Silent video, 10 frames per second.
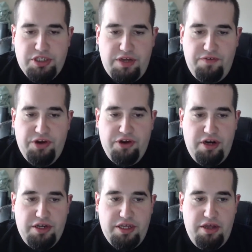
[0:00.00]
I figured
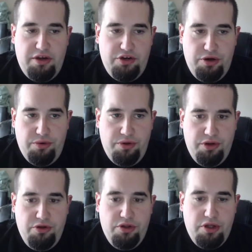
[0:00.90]
I'd get, you know,
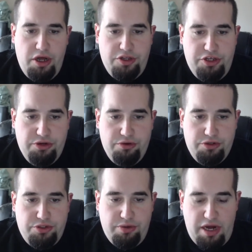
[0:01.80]
a year or
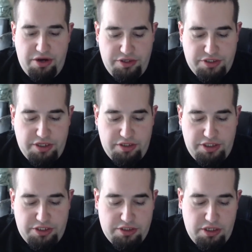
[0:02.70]
2 out of these at
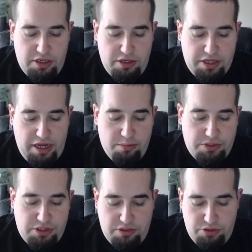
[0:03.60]
least.
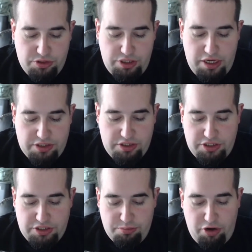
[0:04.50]
KMC usually has
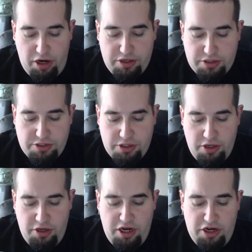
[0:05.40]
decent products.
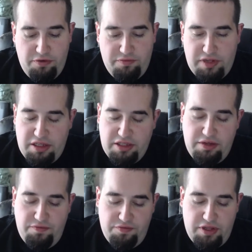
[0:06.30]
I know
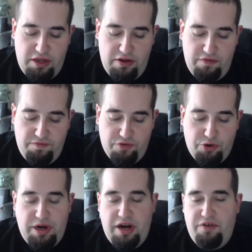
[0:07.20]
lately they've grown
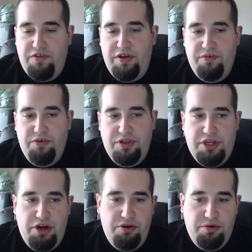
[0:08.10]
out of favor and they
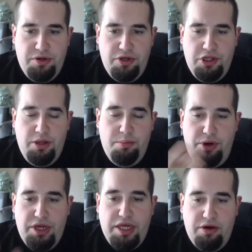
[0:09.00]
aren't
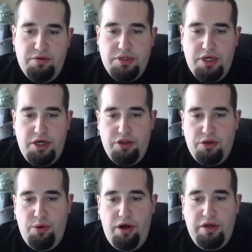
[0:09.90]
putting out the
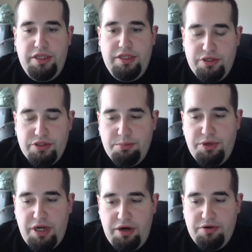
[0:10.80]
quality they used to put
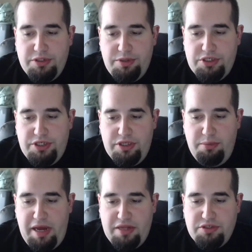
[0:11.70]
out, especially in the
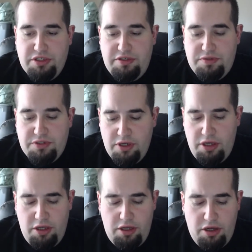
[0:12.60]
matte sleeves.
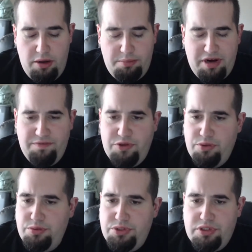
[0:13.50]
But I've
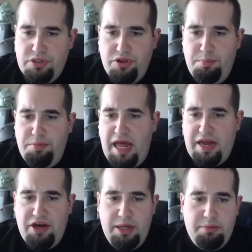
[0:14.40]
used the black
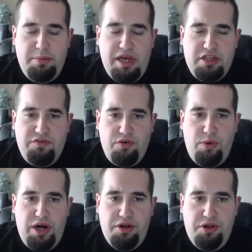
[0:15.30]
hyper mattes for a
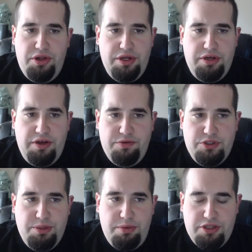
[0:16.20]
while, and I've used
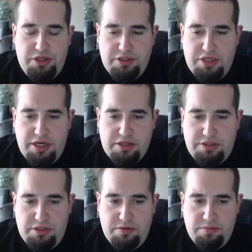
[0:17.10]
them on a ton of decks,
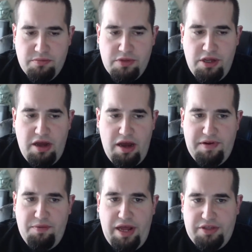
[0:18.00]
and I've
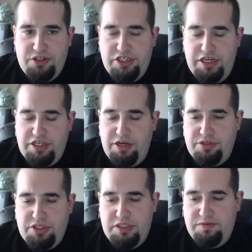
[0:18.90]
never had to change out
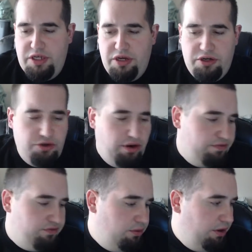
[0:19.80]
sleeves yet, you know,
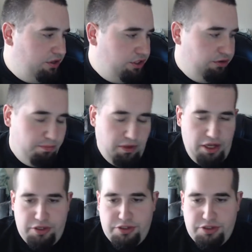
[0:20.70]
after about a year of playing.